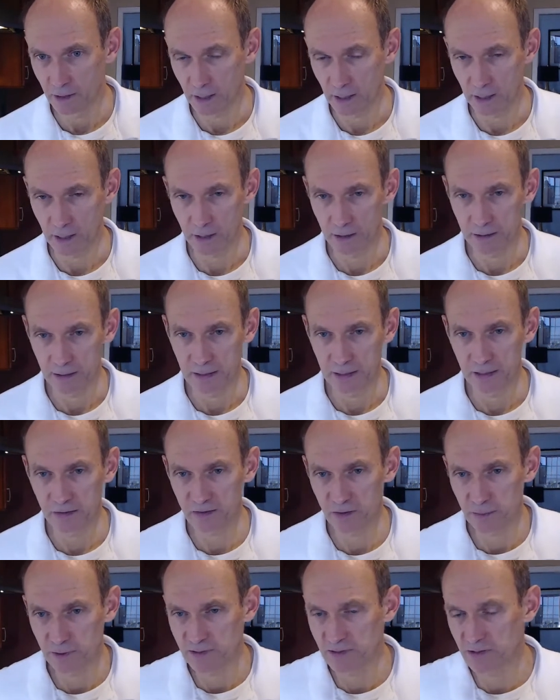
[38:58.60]

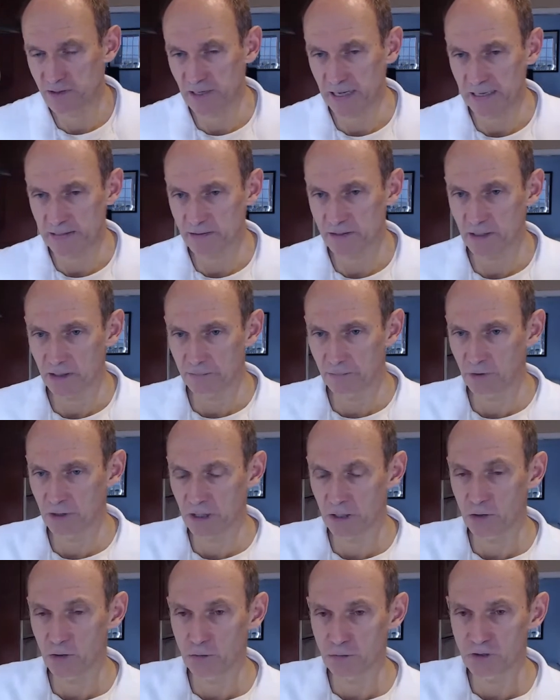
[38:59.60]
Elizabeth is asking if you
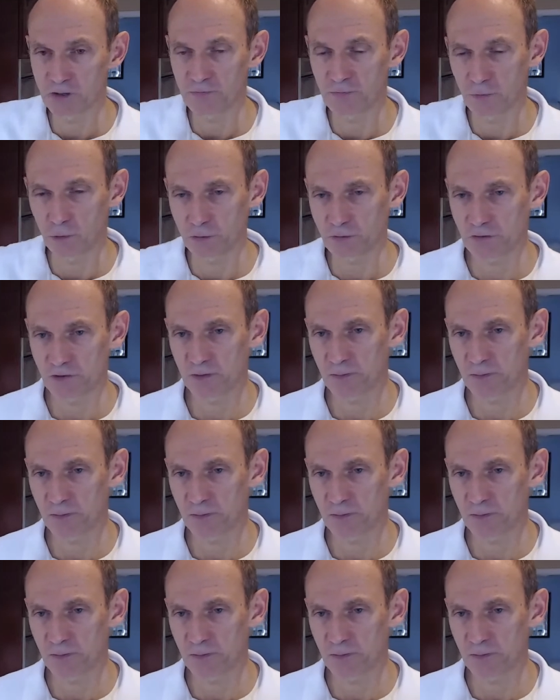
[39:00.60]
can use frozen